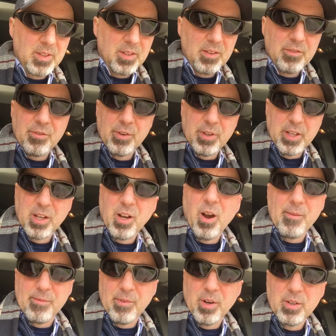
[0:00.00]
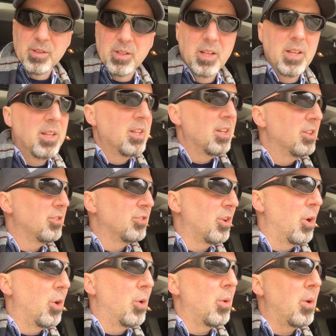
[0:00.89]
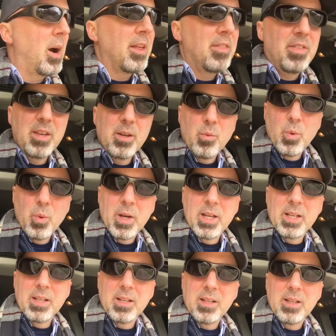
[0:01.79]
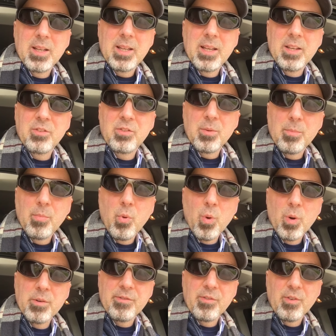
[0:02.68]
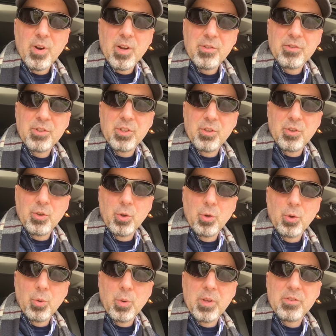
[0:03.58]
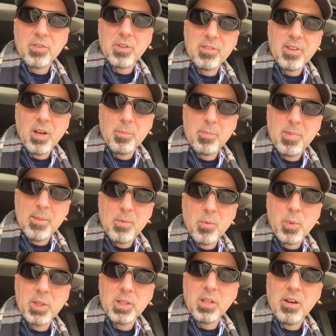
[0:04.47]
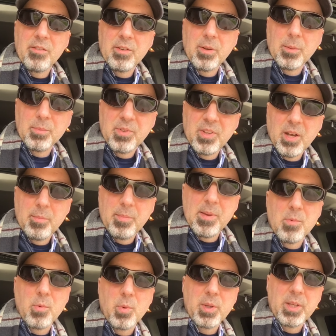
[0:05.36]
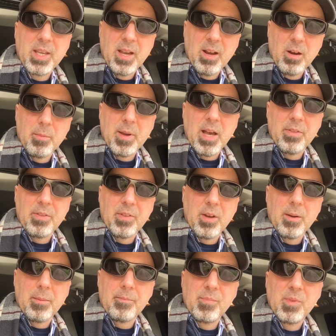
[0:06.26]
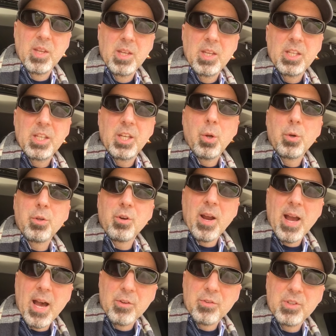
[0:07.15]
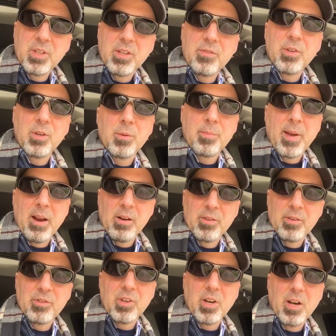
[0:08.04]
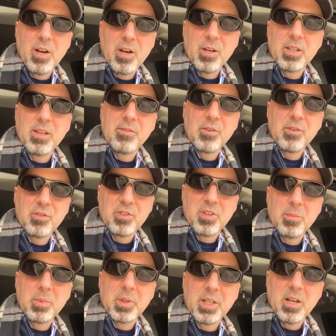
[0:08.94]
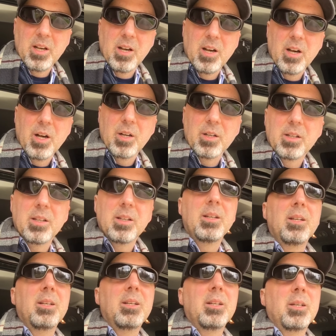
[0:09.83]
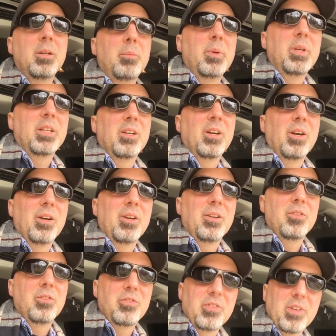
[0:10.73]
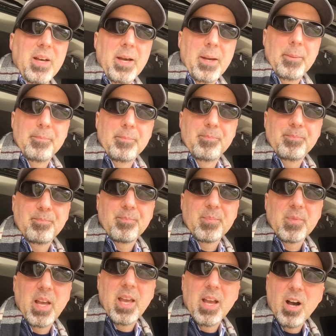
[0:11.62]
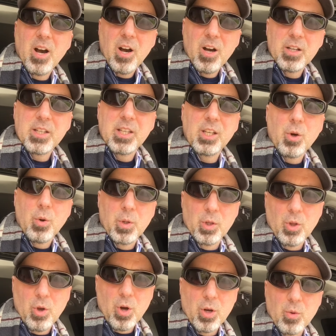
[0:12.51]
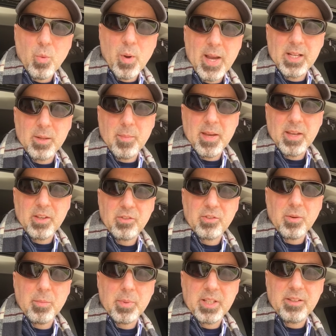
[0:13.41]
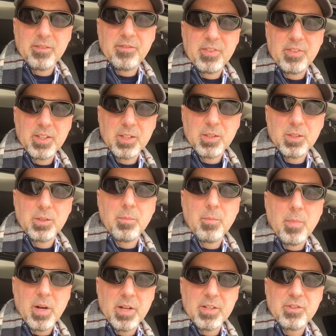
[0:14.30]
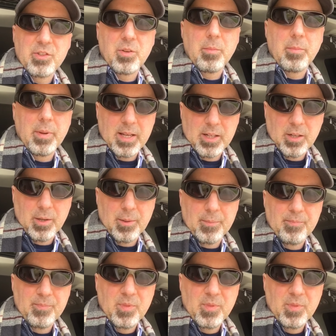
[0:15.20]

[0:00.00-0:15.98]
For the comfort. So I think what is important for us to do is to tell people we love them, tell people we care about them. You know, in your house, give your parents a hug, give your sibling a hug, because a hug can go a long way to make somebody feel much better.